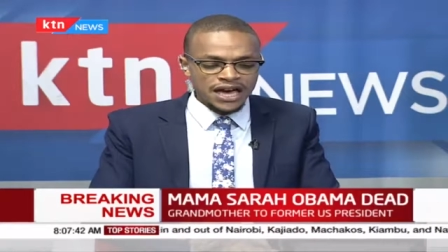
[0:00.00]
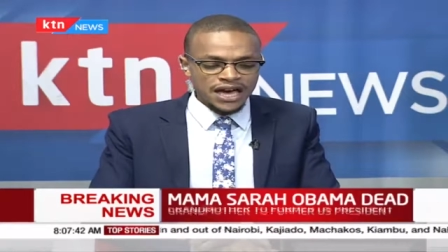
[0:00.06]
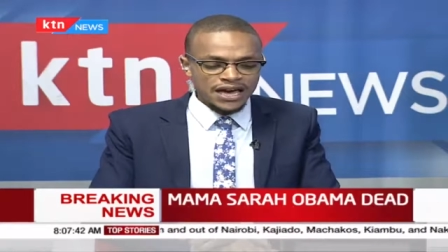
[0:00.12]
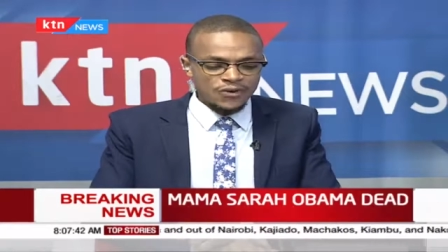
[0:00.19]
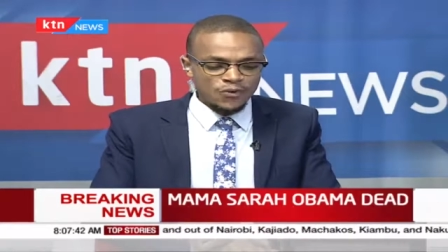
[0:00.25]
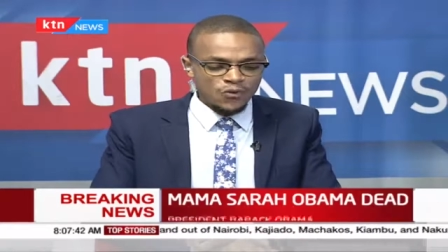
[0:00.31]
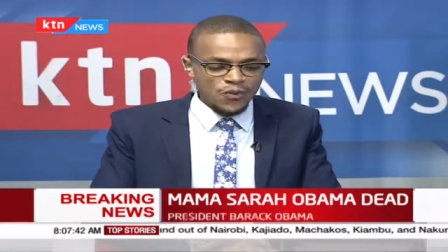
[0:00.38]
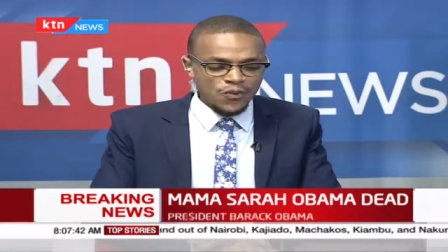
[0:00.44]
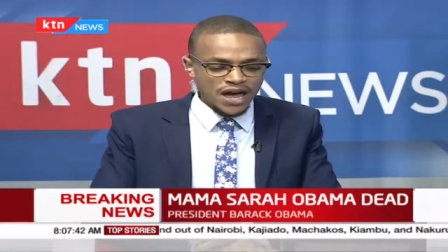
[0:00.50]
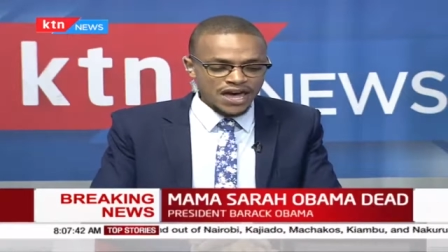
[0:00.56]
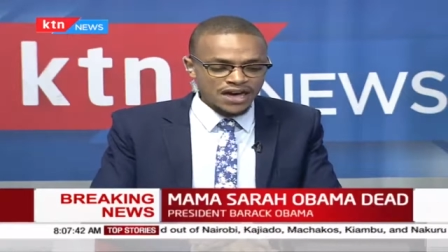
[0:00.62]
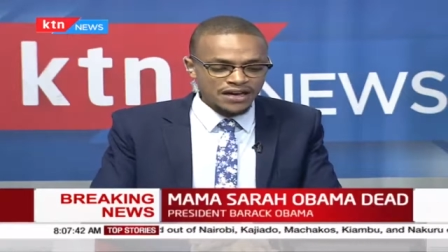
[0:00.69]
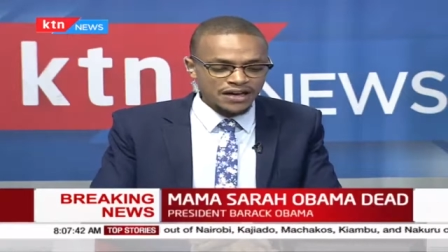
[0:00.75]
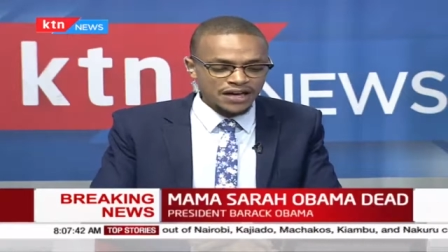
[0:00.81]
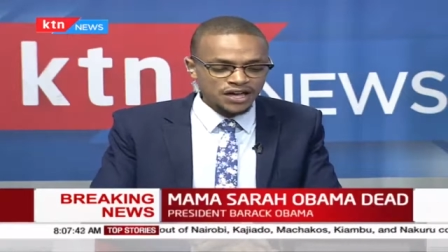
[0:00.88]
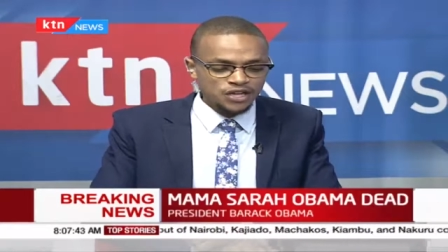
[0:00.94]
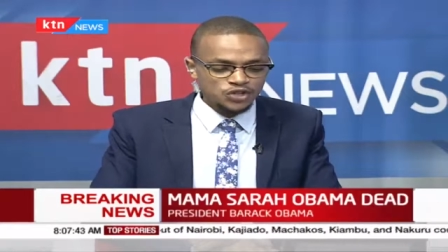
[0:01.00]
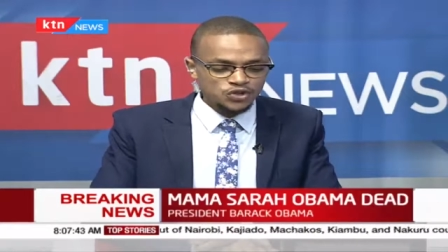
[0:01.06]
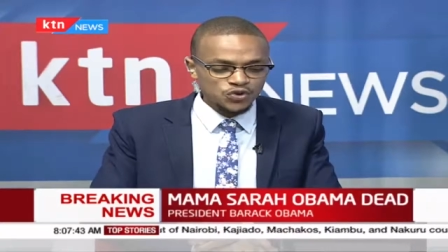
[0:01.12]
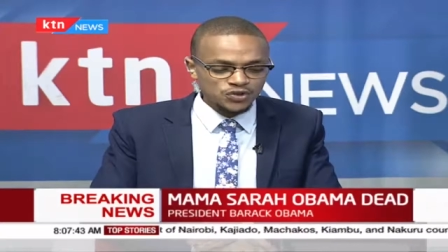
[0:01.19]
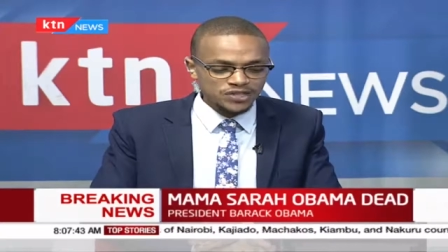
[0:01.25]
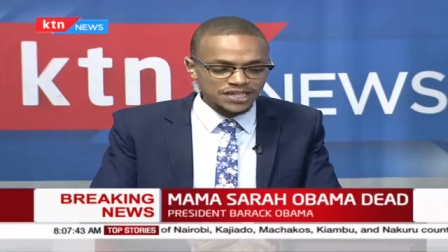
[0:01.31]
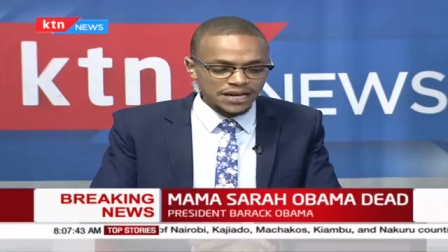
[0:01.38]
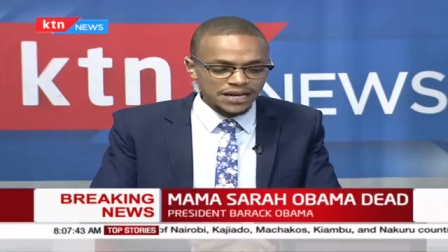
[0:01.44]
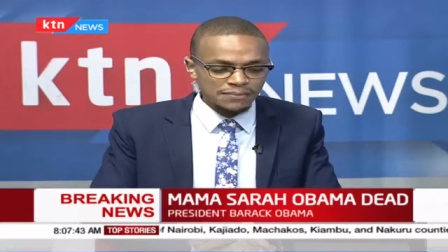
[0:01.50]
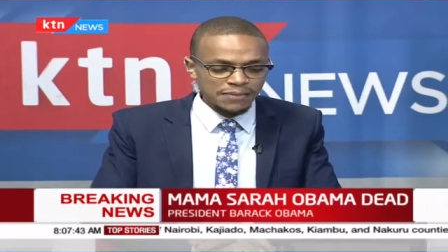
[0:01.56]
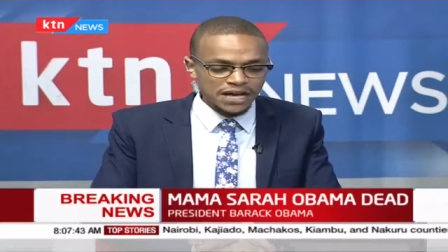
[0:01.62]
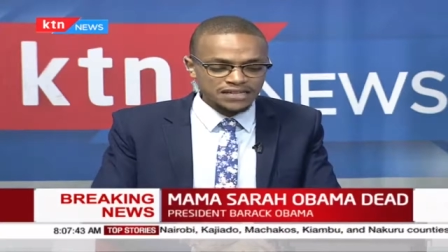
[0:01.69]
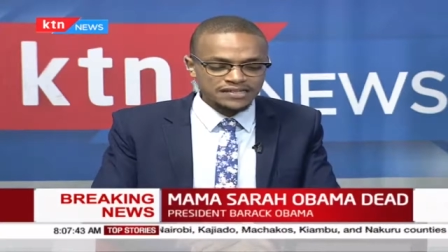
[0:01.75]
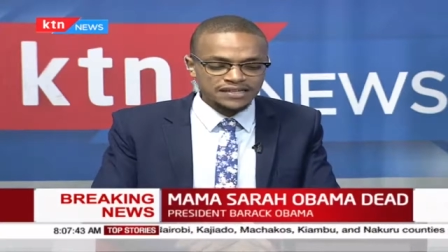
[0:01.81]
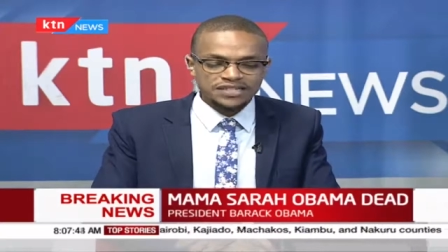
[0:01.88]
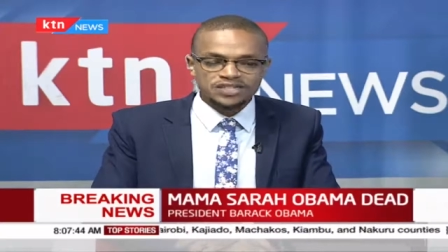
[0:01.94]
uh, where her daughter,
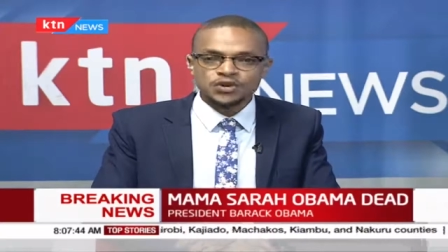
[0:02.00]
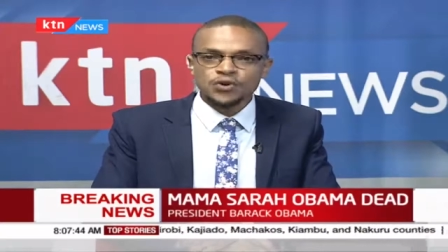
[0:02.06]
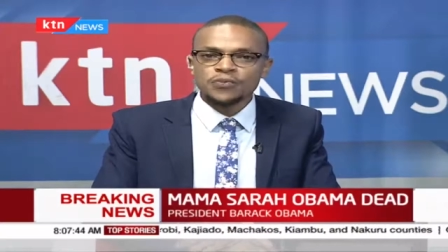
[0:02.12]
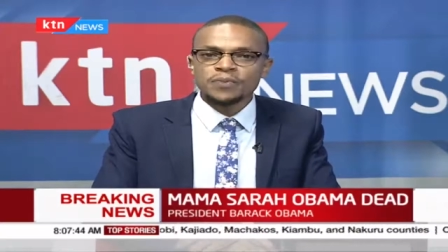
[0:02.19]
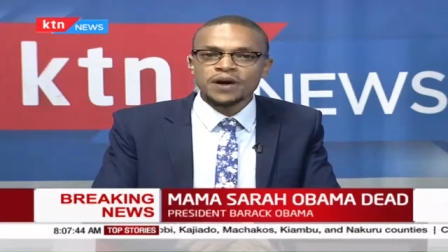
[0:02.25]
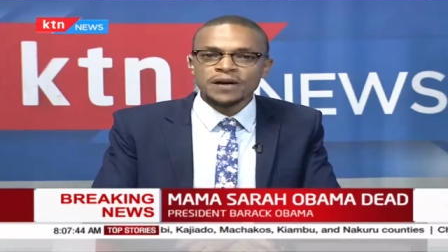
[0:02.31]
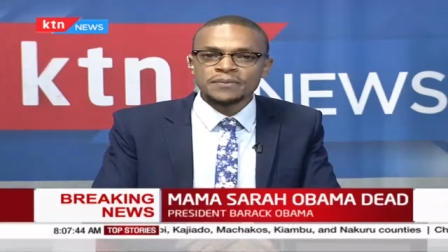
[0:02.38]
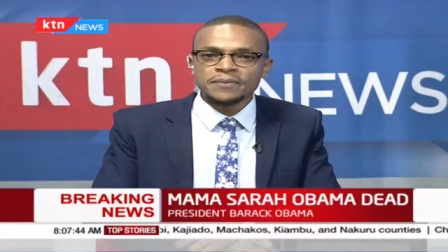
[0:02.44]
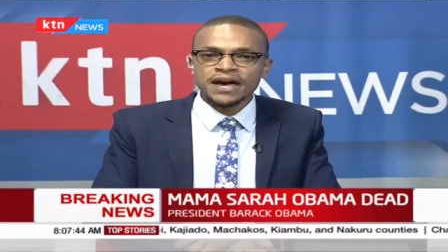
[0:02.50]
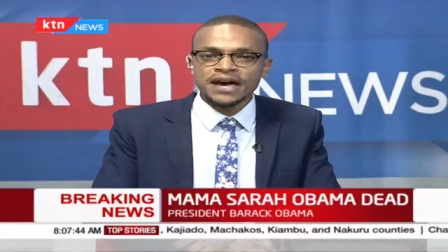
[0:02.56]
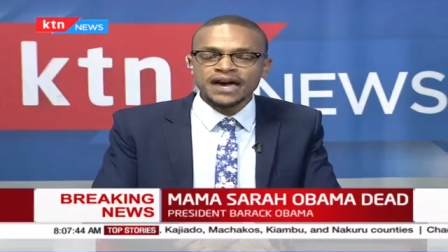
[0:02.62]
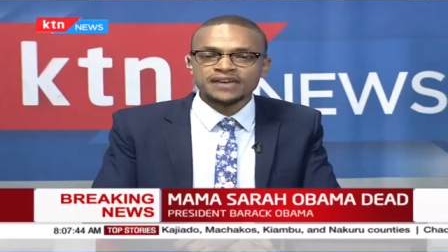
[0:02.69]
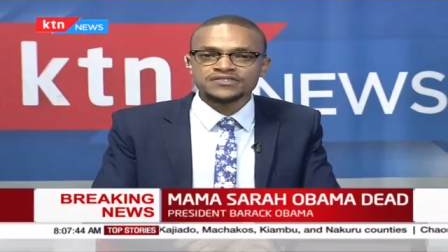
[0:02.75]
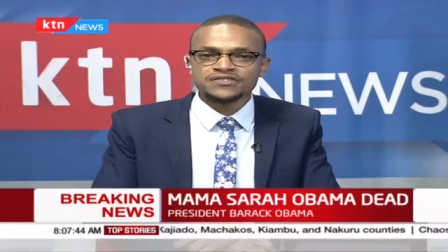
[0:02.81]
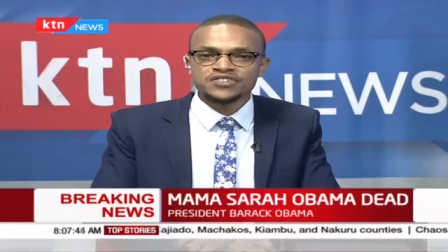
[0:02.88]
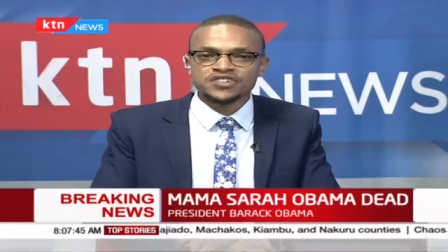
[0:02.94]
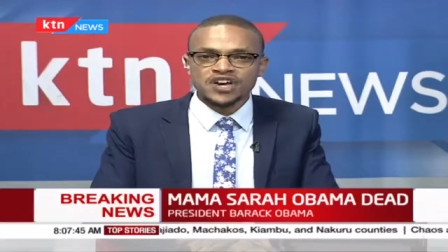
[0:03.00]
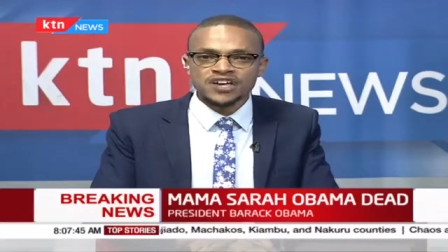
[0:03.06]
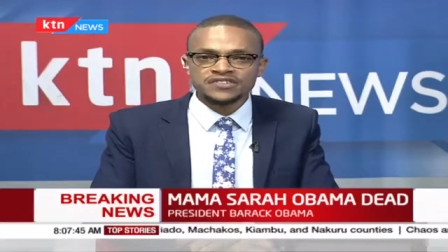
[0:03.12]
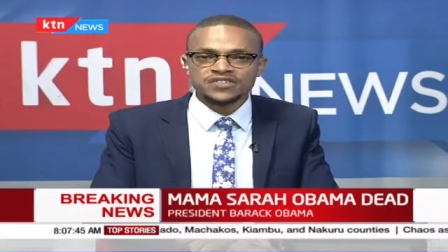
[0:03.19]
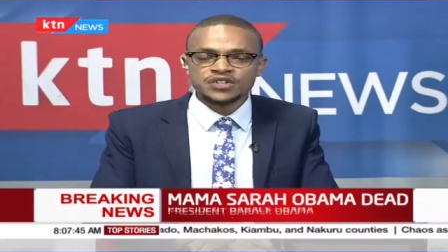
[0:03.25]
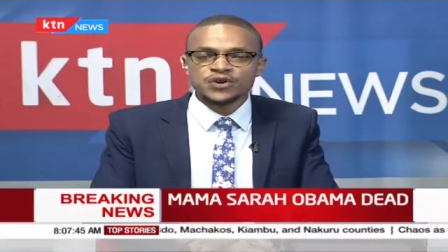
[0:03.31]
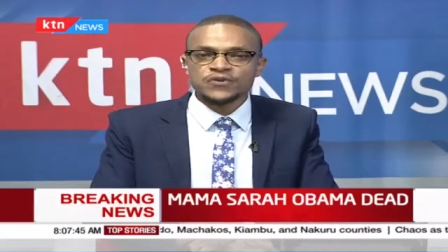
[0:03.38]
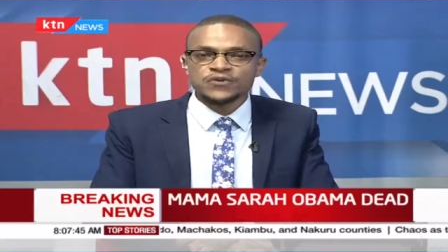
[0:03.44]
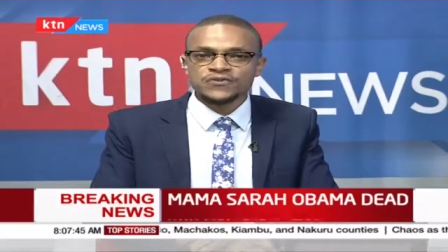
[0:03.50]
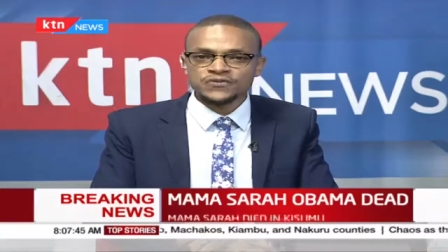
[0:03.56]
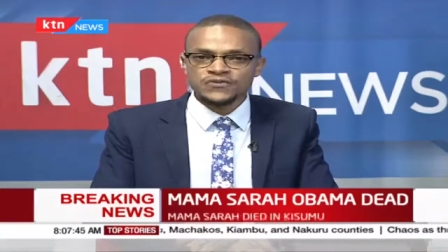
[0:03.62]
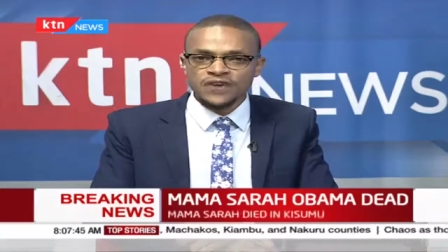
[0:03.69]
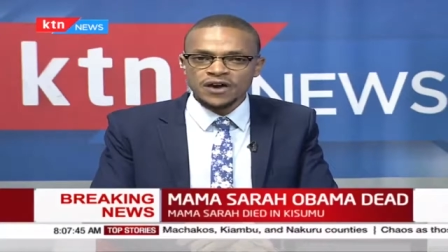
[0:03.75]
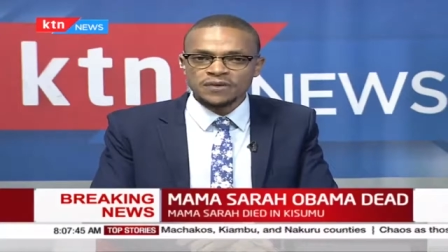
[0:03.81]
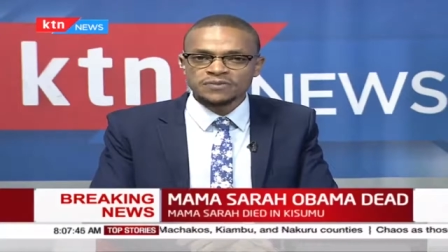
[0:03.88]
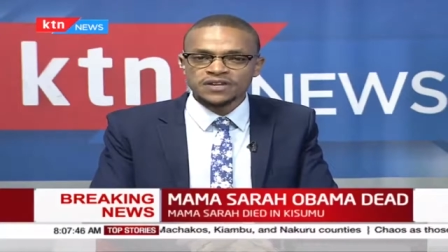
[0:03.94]
Masat Obama, has just
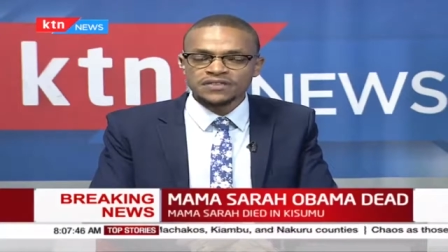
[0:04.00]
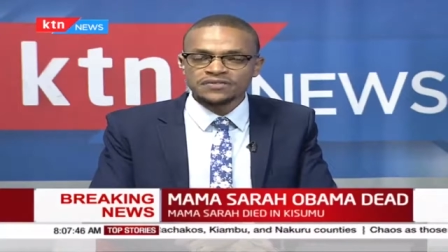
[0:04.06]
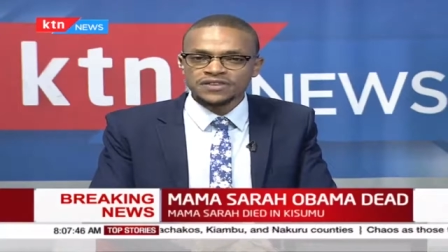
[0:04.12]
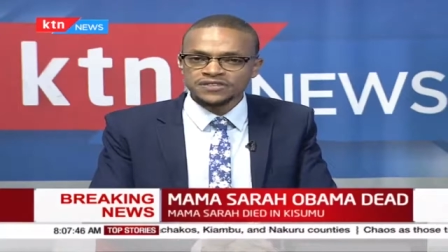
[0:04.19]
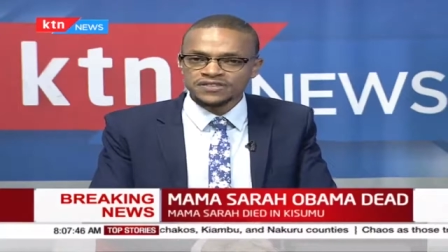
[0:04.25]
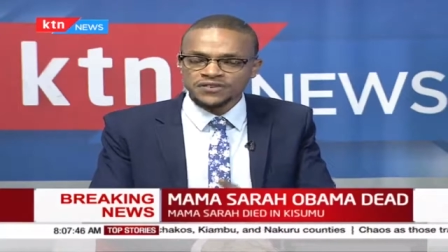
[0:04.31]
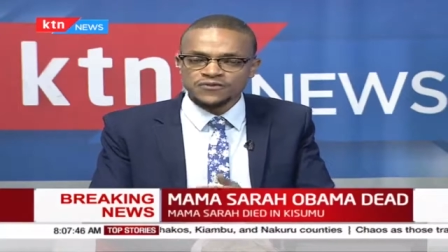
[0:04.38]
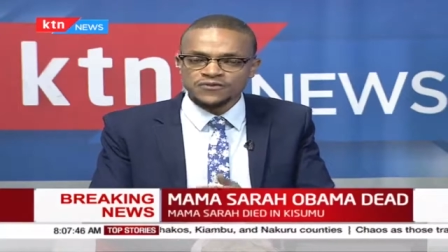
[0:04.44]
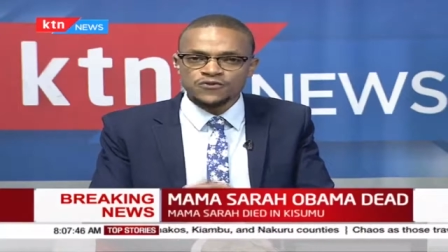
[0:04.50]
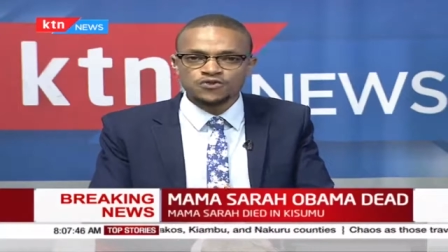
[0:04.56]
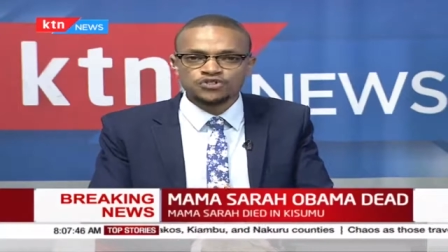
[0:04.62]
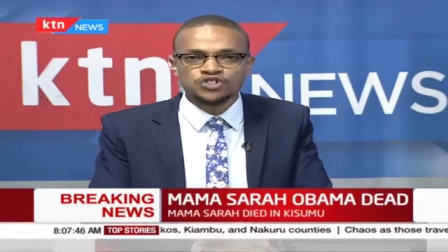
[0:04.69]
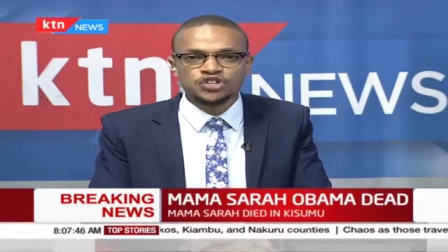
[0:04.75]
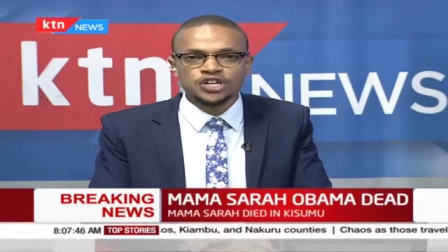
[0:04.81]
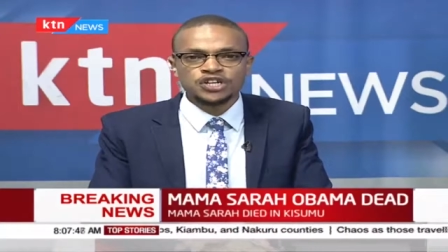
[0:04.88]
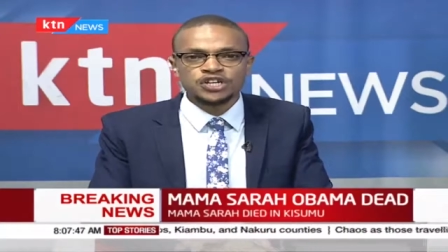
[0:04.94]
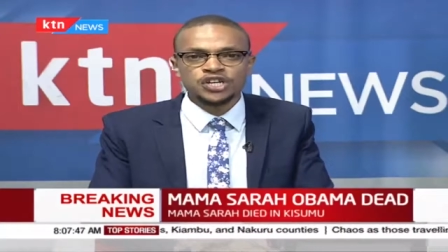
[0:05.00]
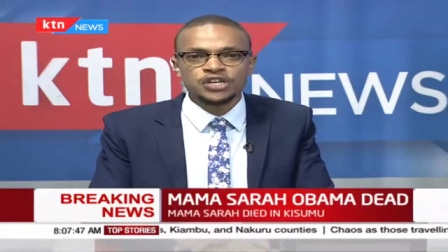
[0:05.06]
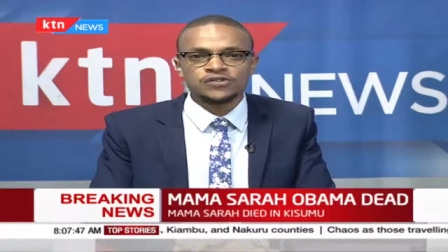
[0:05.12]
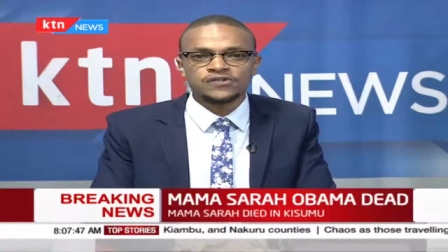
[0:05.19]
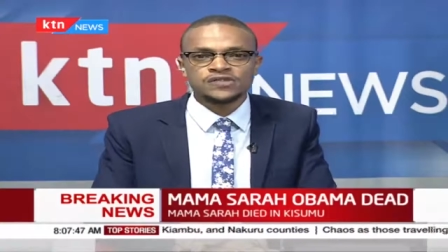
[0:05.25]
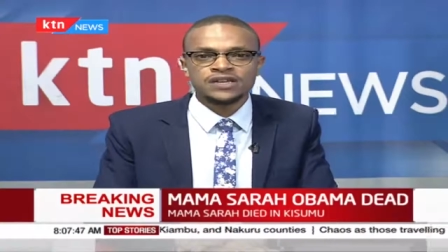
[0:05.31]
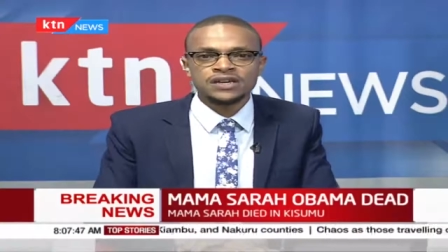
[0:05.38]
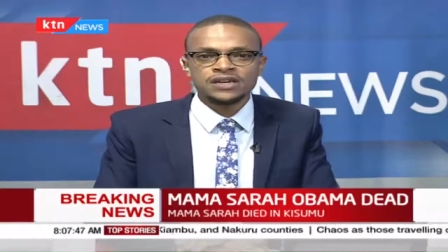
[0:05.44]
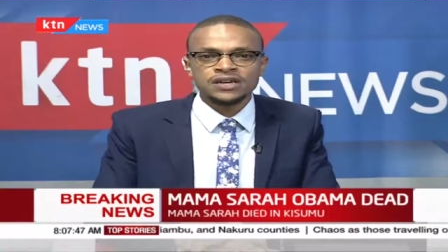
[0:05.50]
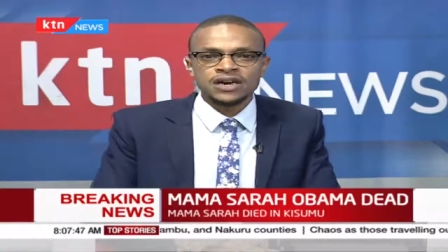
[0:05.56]
confirmed this unfortunate news.